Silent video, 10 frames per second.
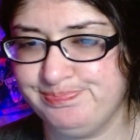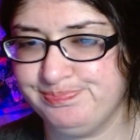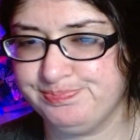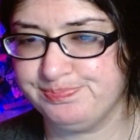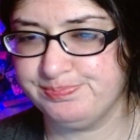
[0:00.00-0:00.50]

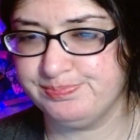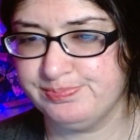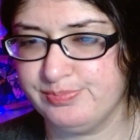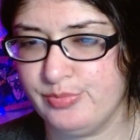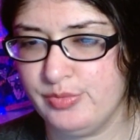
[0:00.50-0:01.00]

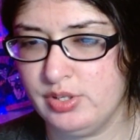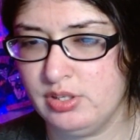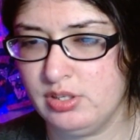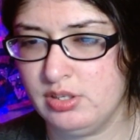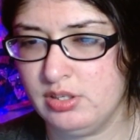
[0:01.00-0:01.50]

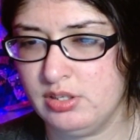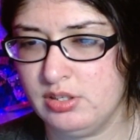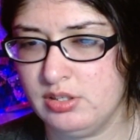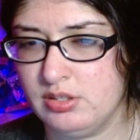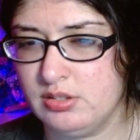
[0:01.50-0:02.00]

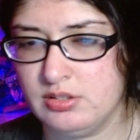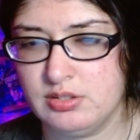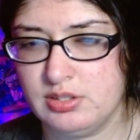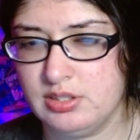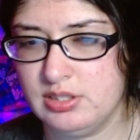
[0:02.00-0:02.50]

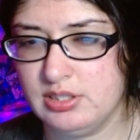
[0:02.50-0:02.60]
No one is speaking in this clip.